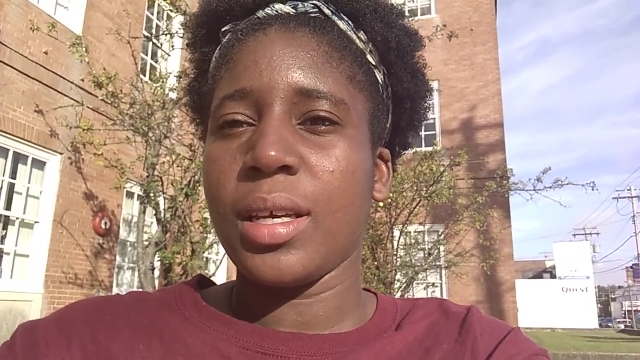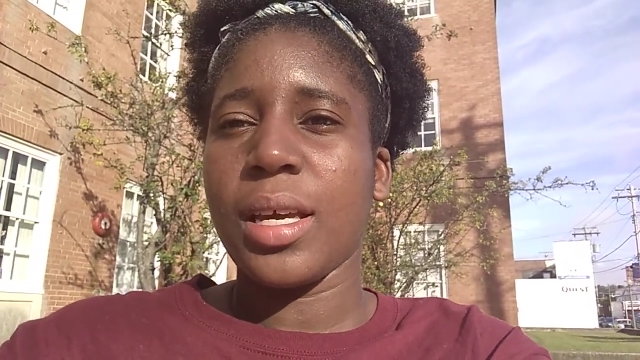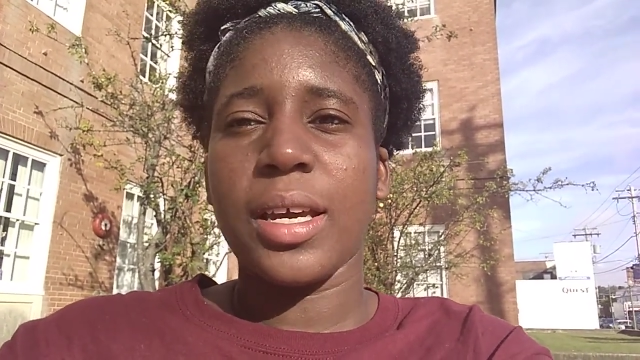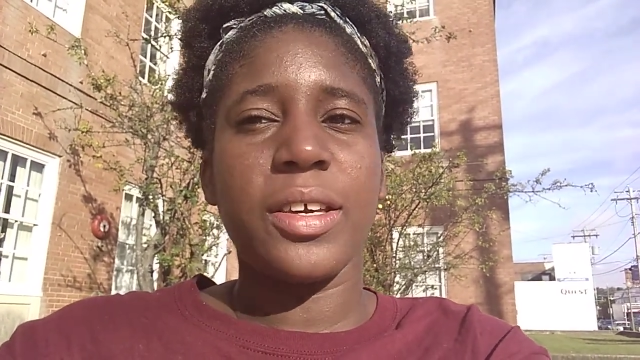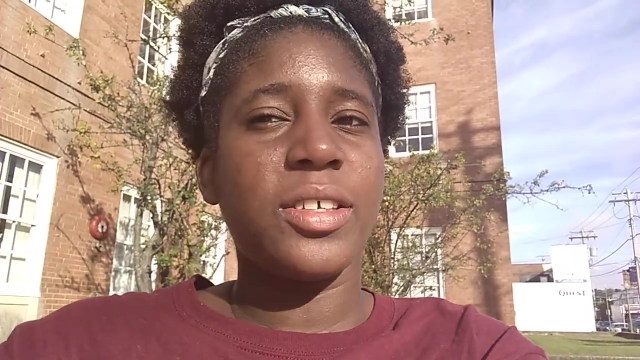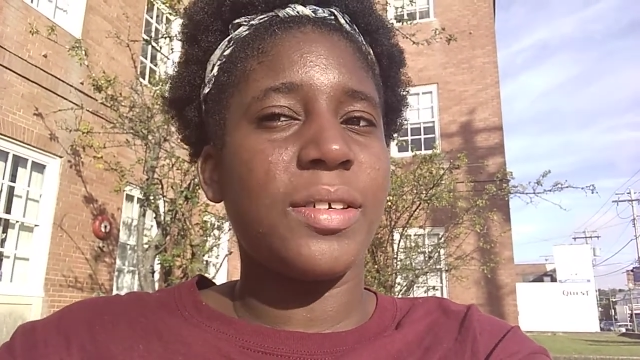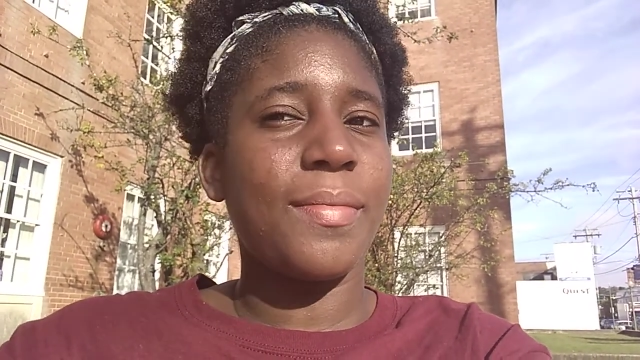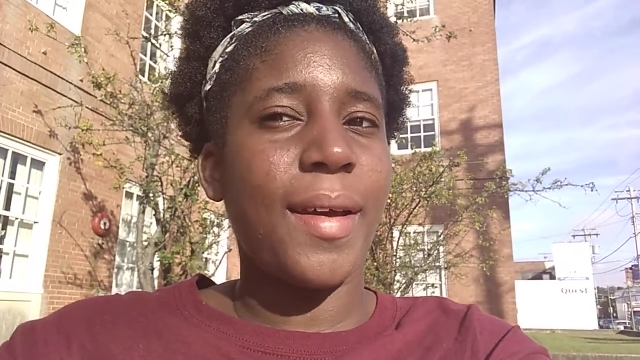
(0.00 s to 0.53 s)
Like,
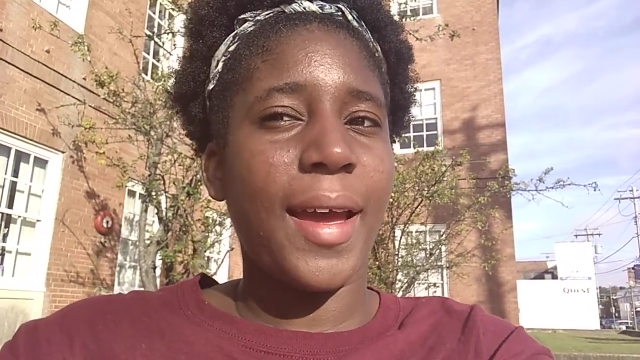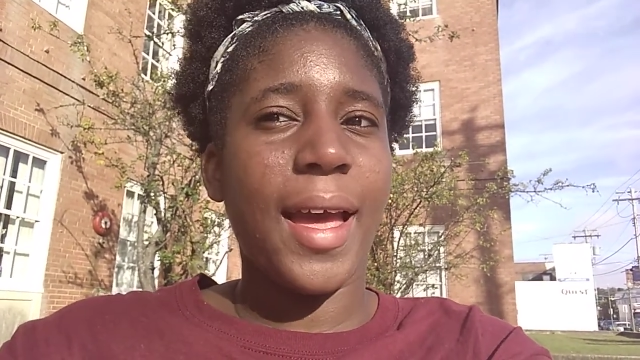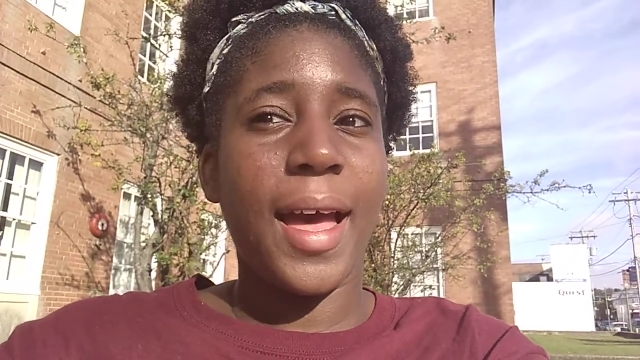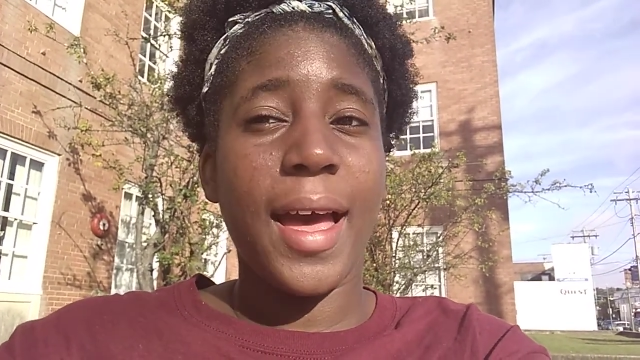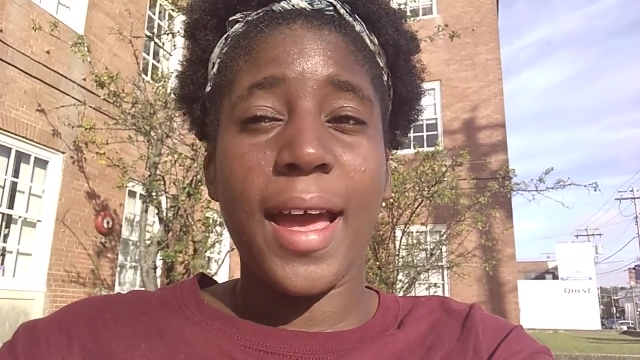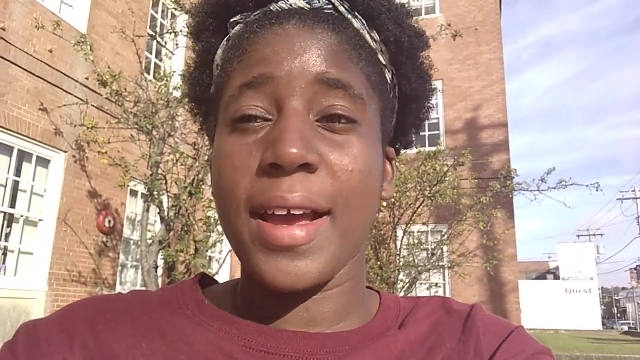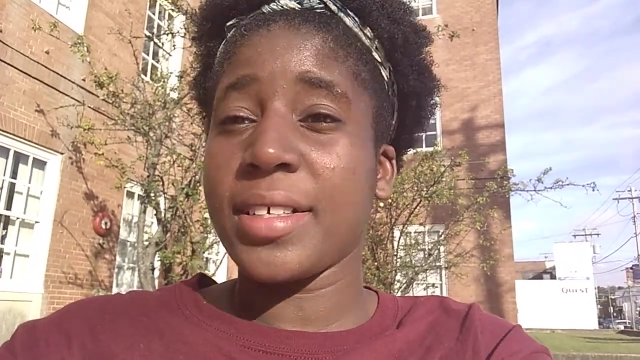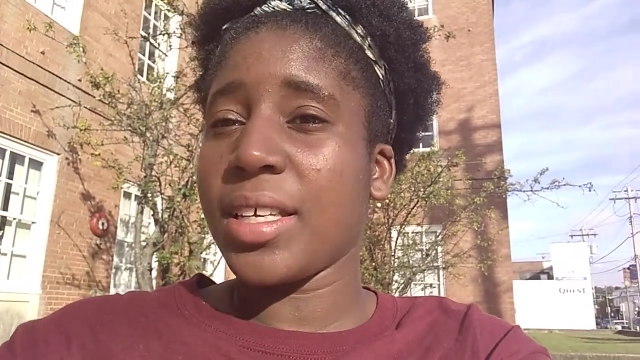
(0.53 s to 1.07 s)
see my
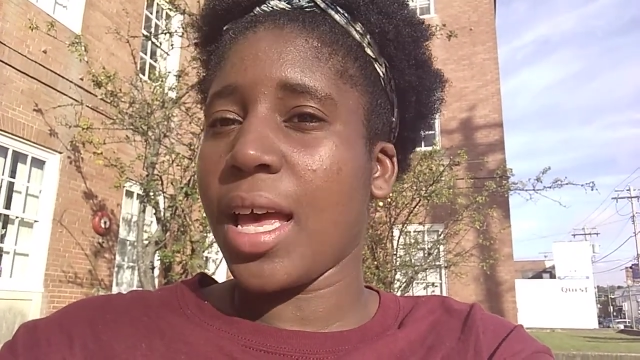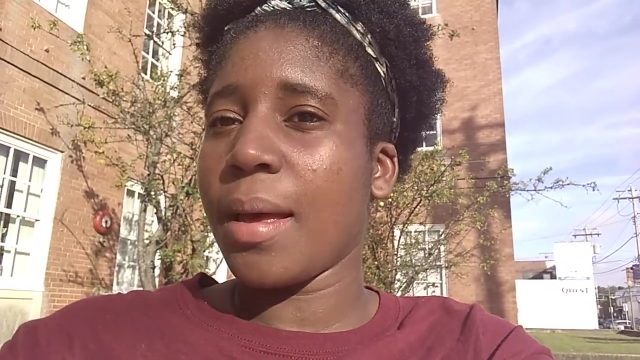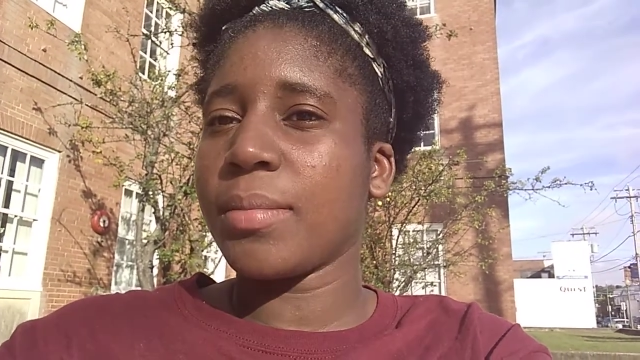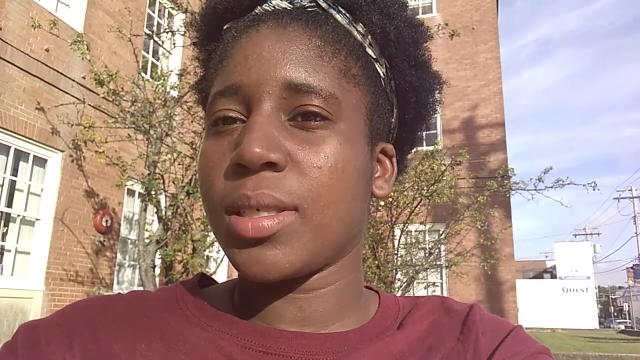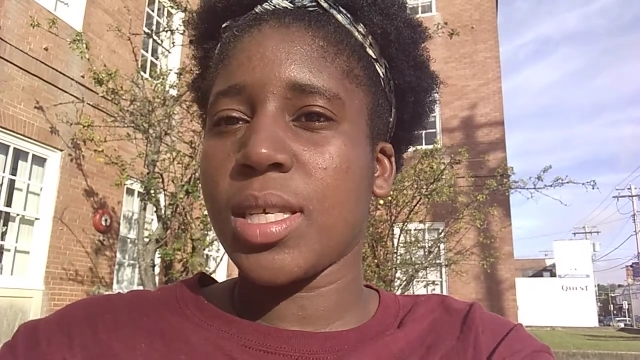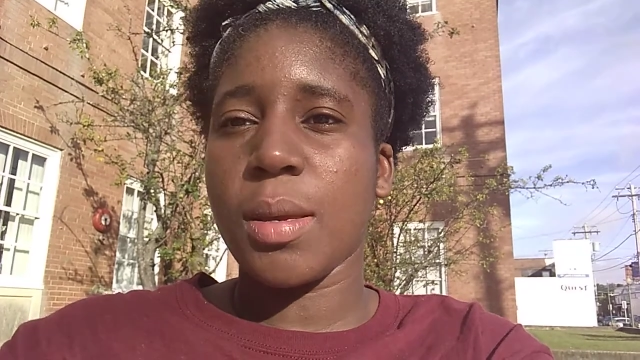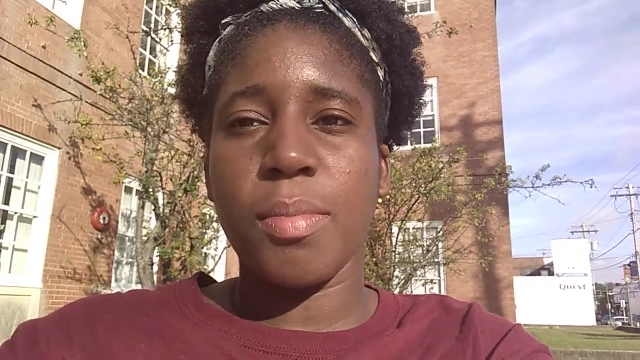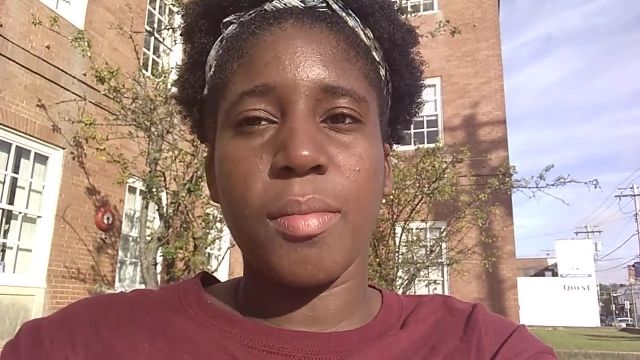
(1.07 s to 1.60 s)
eyes?
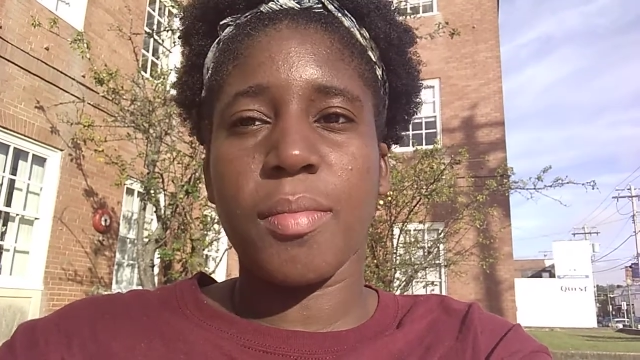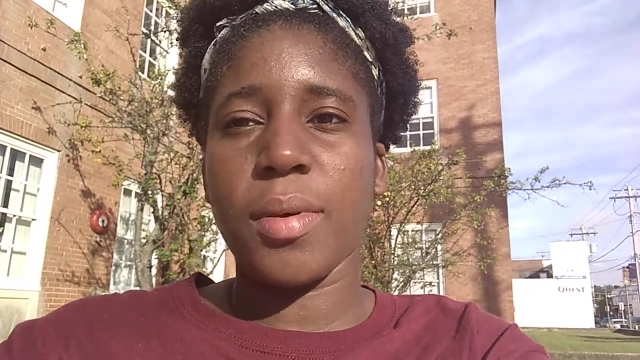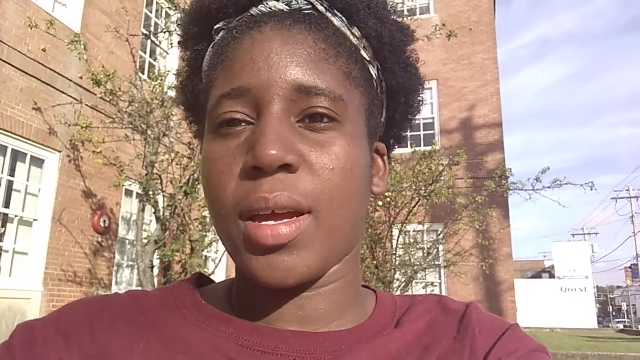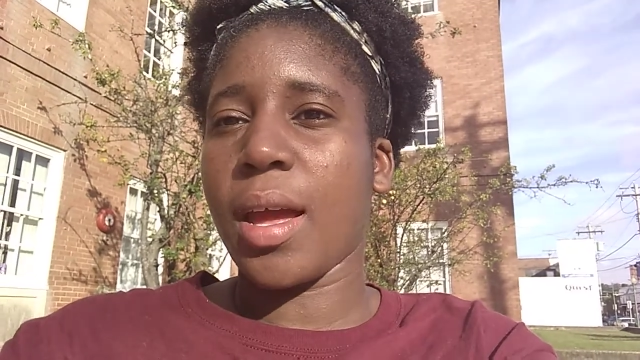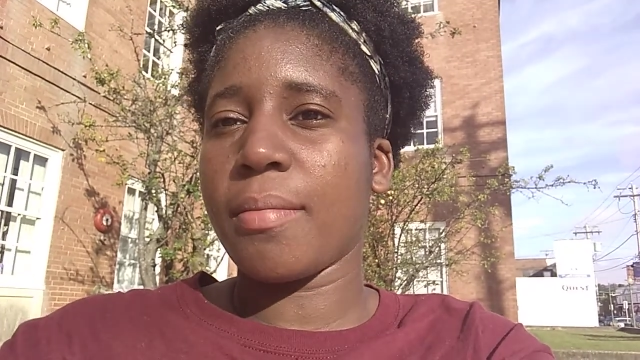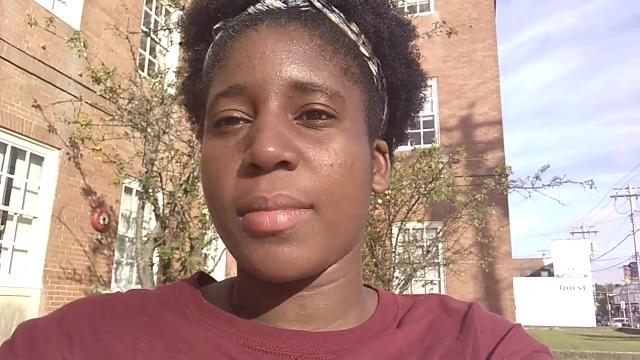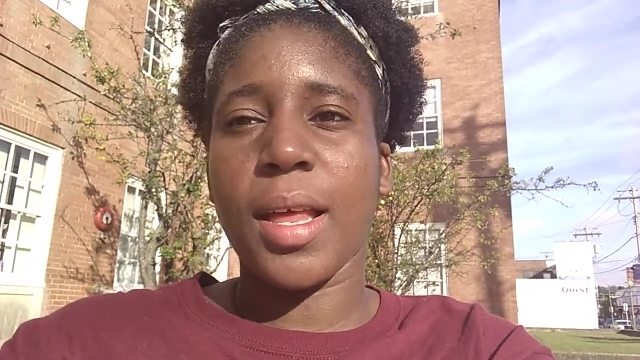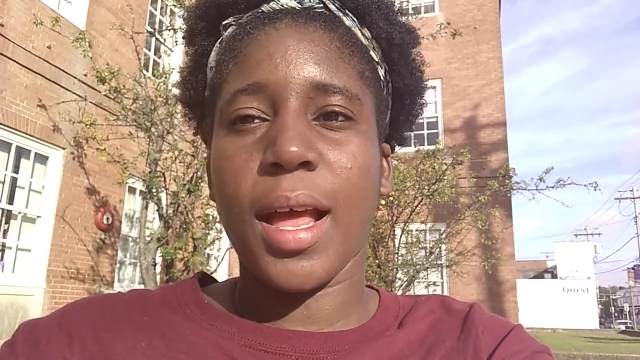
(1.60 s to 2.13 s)
I'm sleeping, but
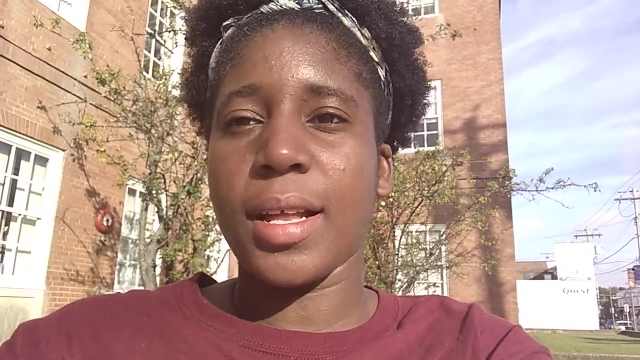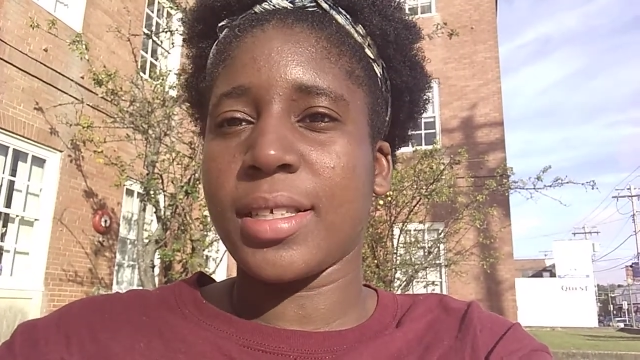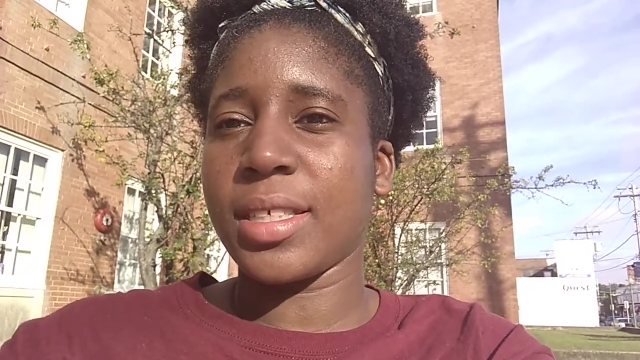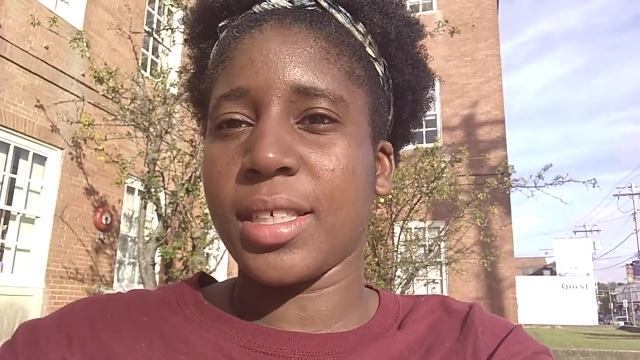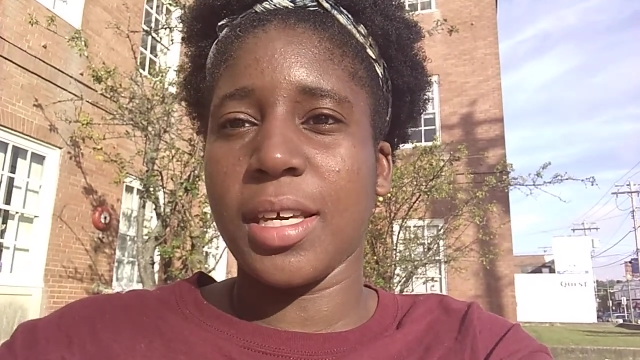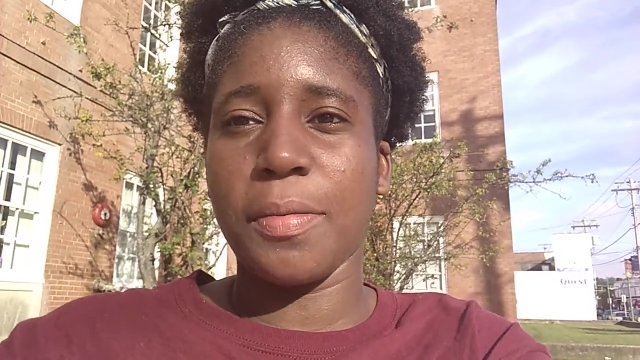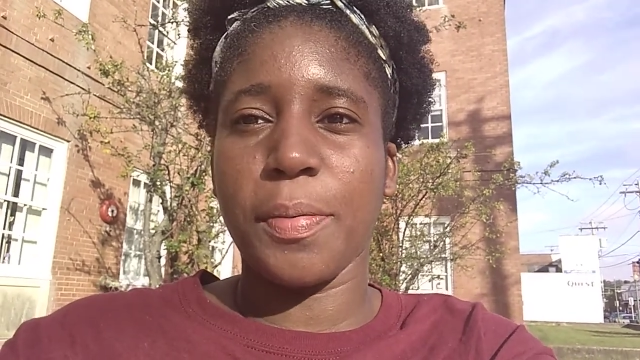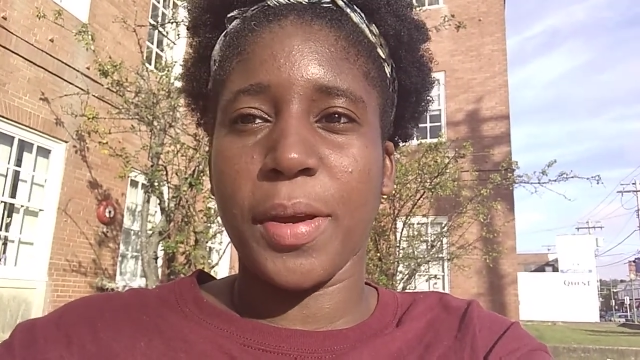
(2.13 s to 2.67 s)
I'm not
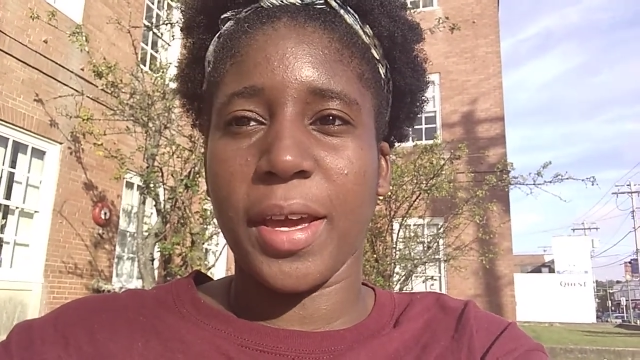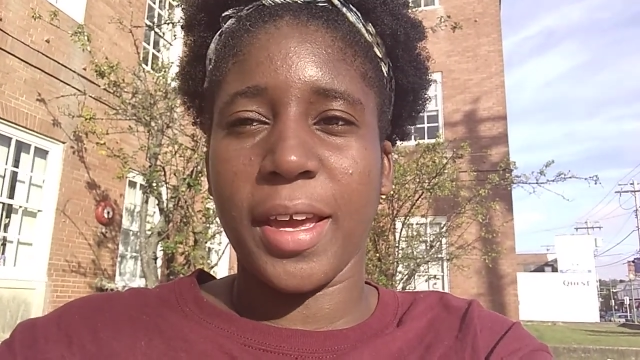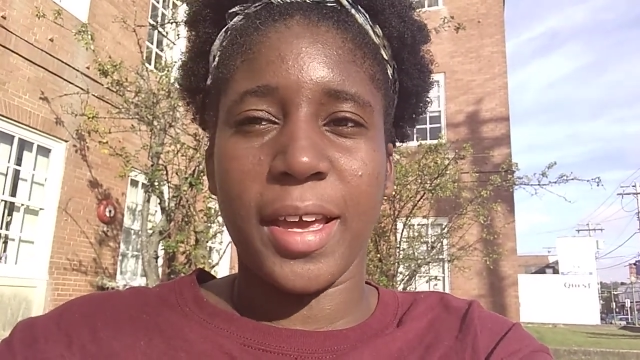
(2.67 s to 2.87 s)
sleeping.